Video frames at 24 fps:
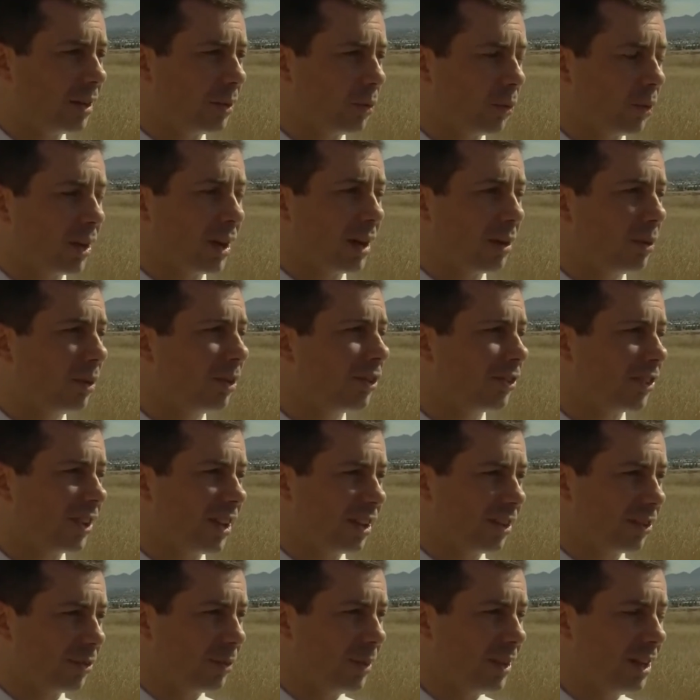What I will say
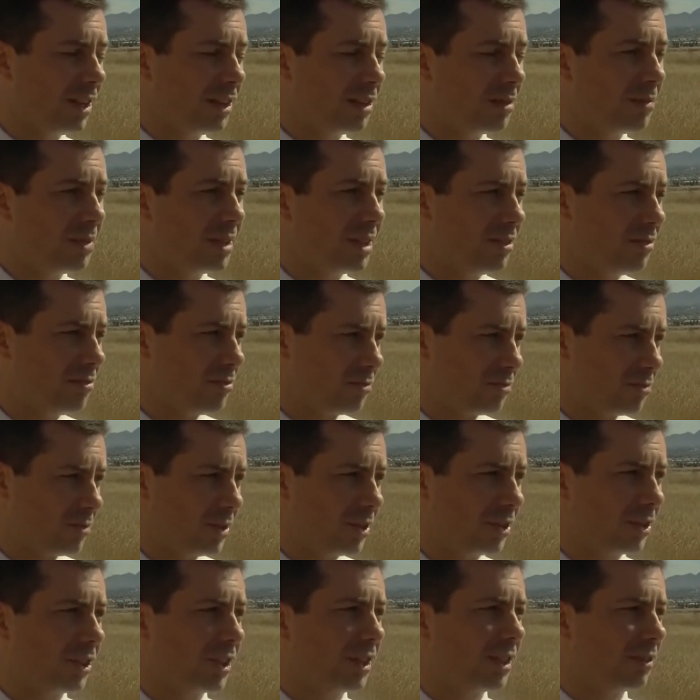is we need to be
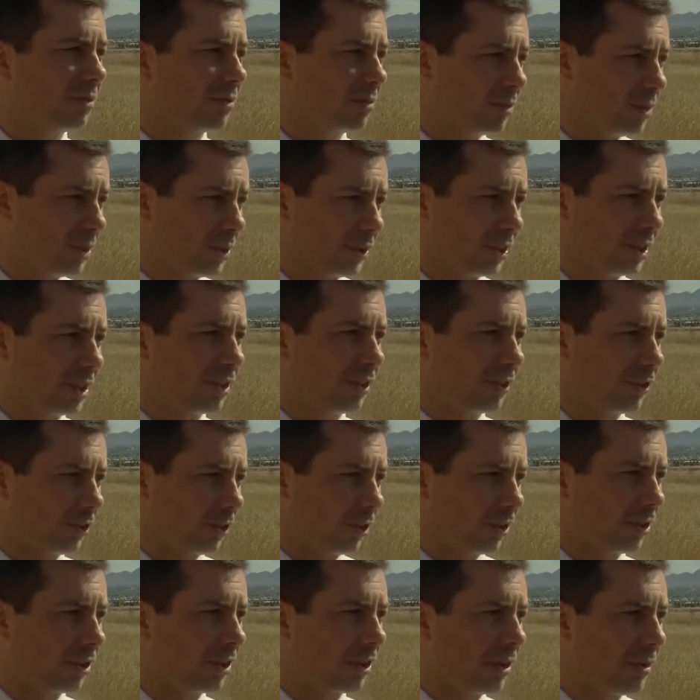really, really
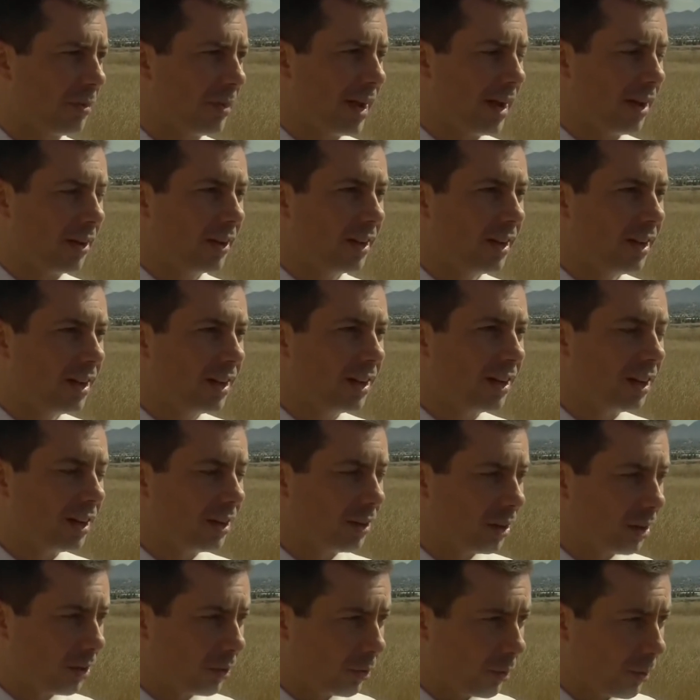concerned about
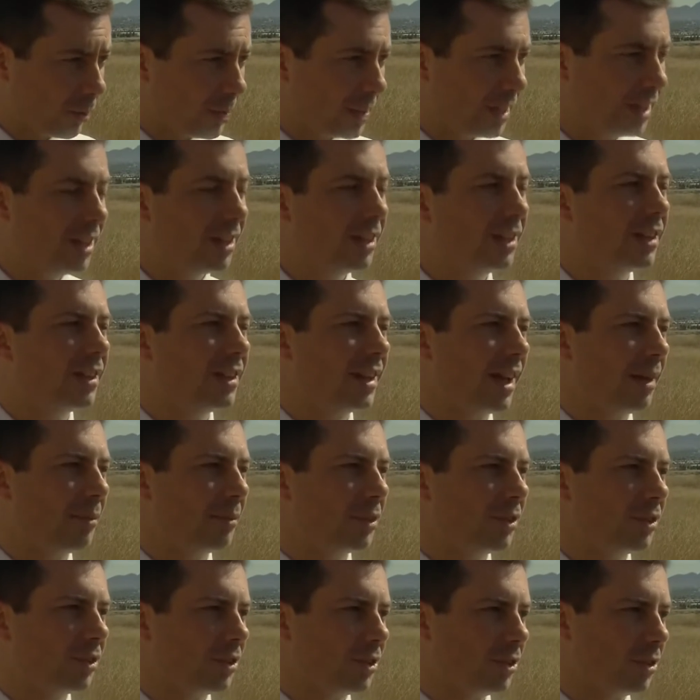a repeated
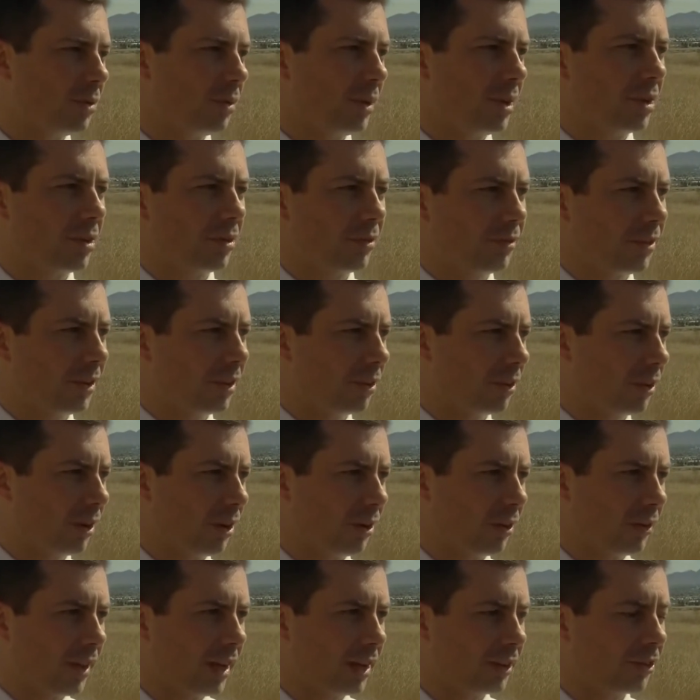attempt to interfere in
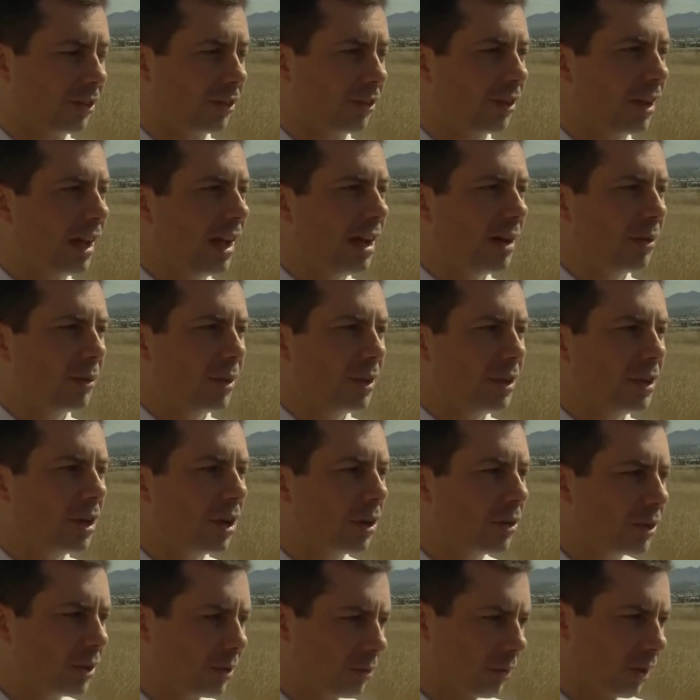our elections. We
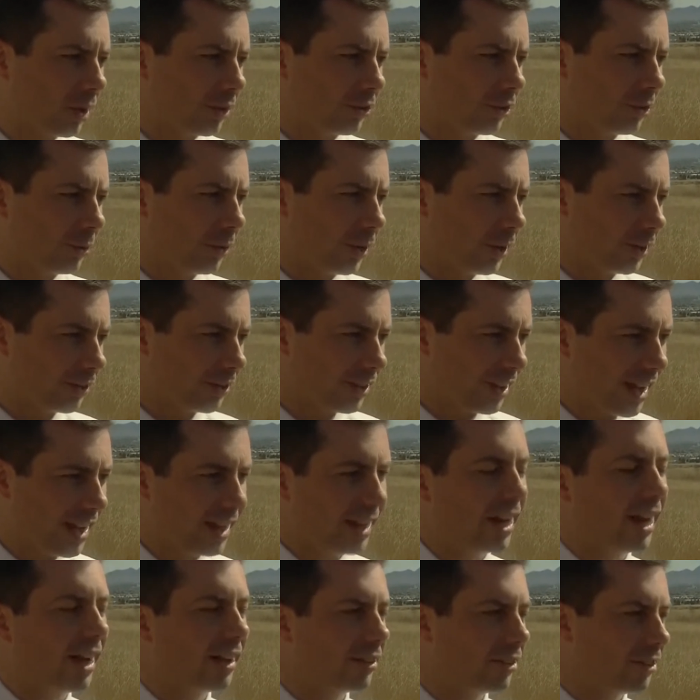know that Russia wants
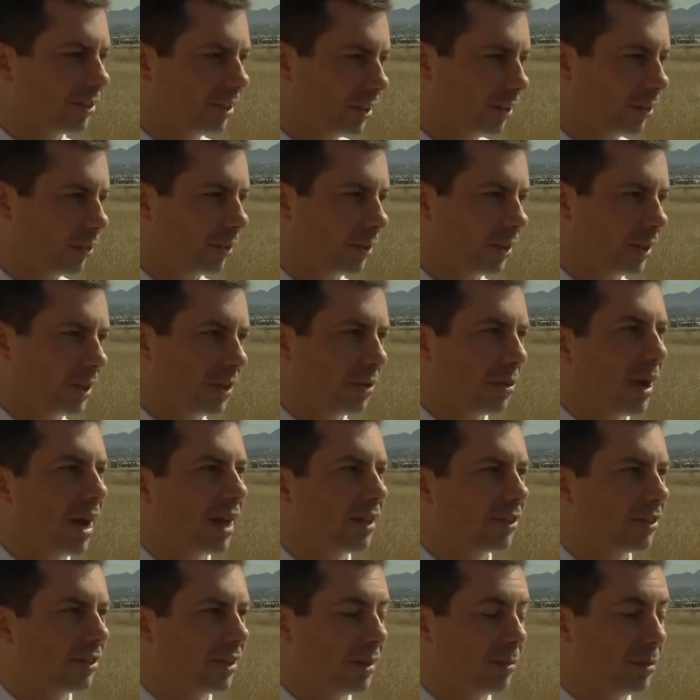chaos here in the
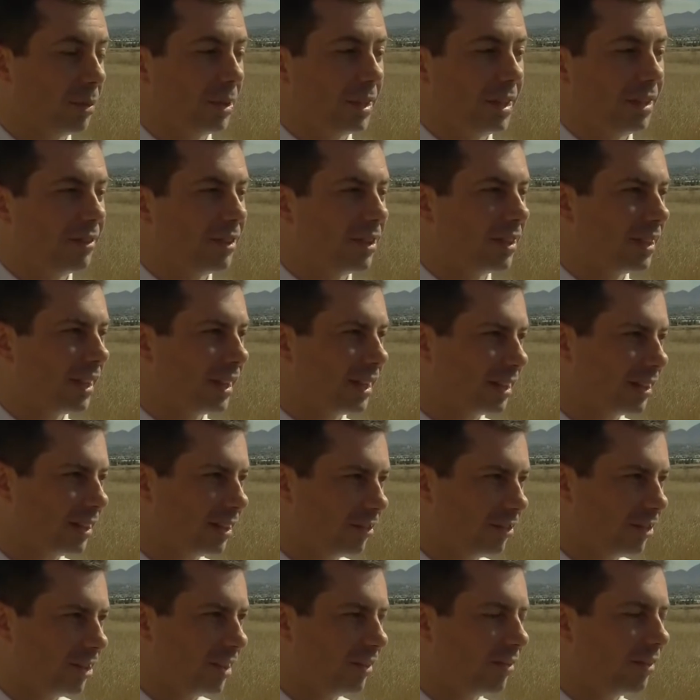U.S. They believe that they can
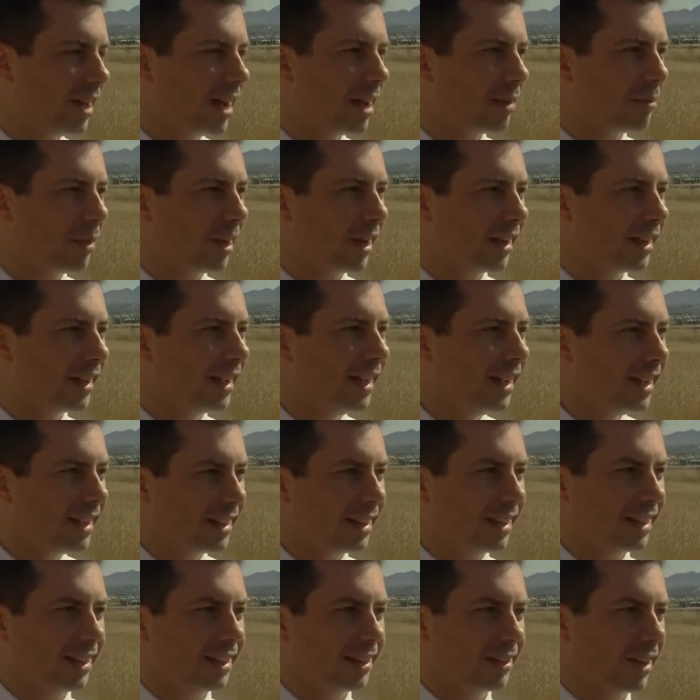achieve that by
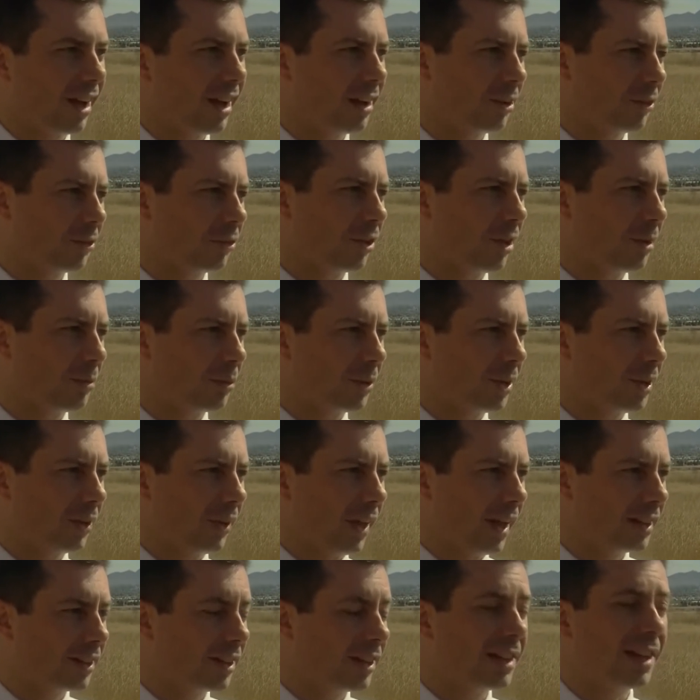getting Donald Trump
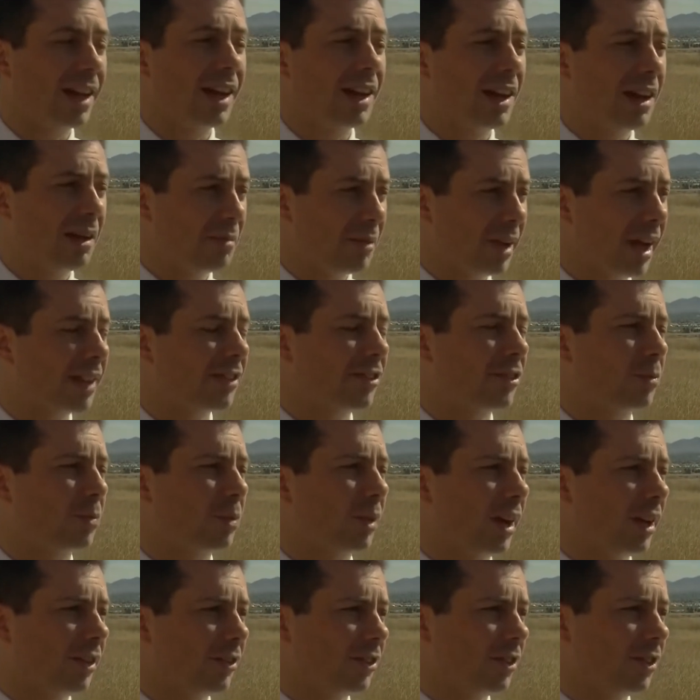reelected, and I'm not
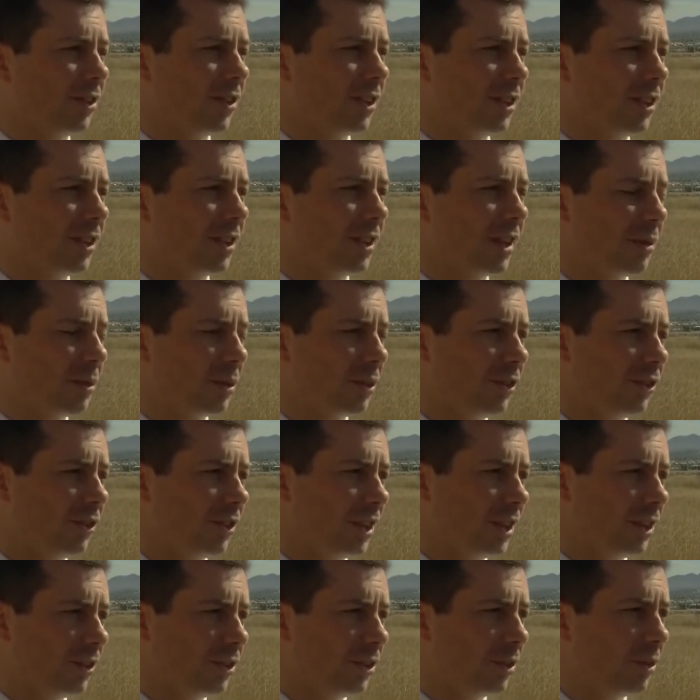surprised to see that they would
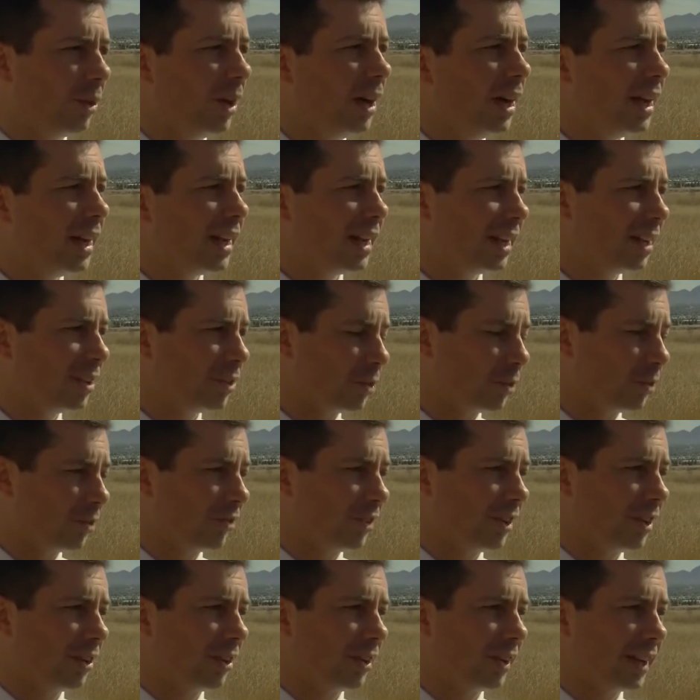seek to
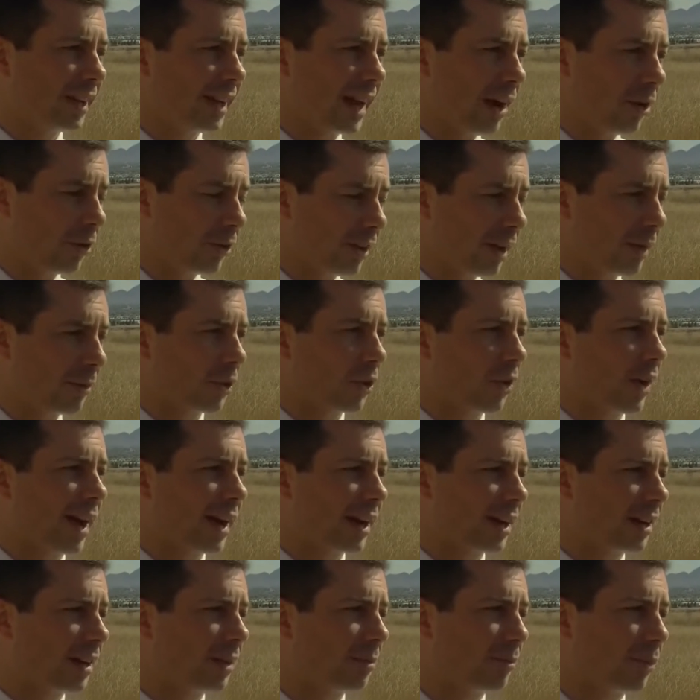interfere in our
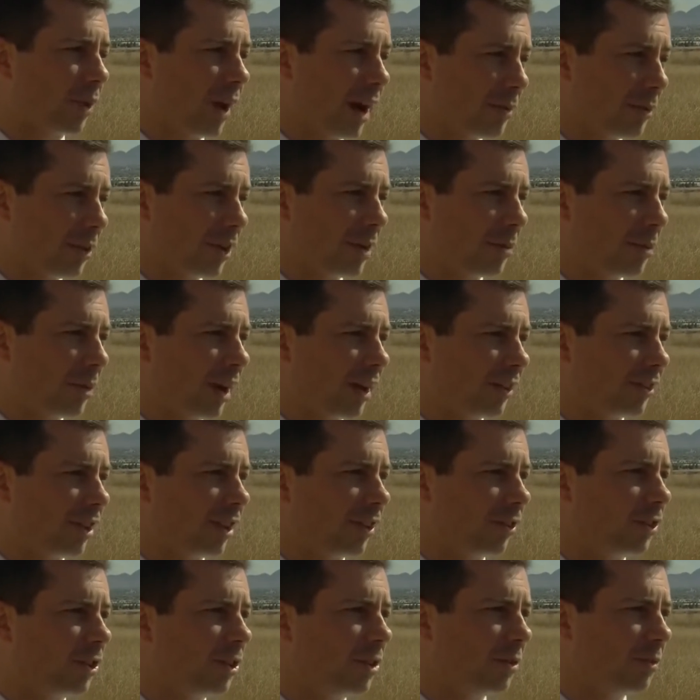Democratic primary
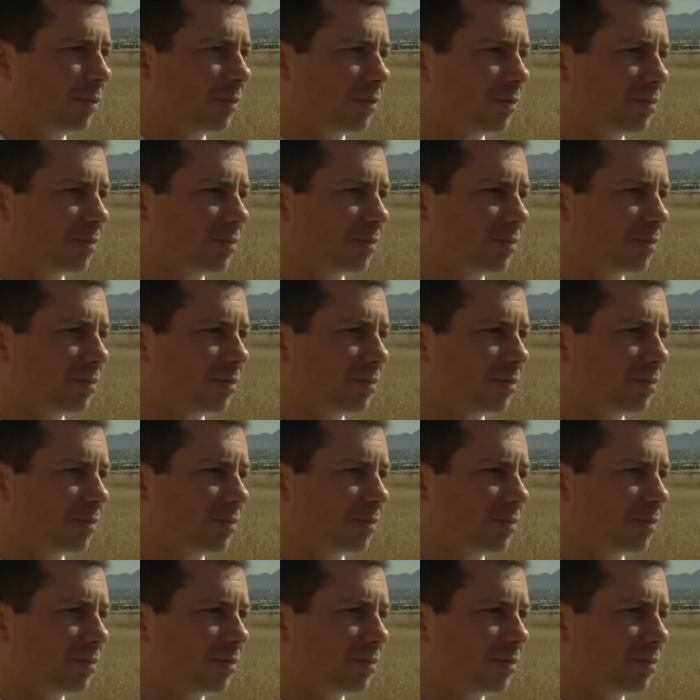process, too.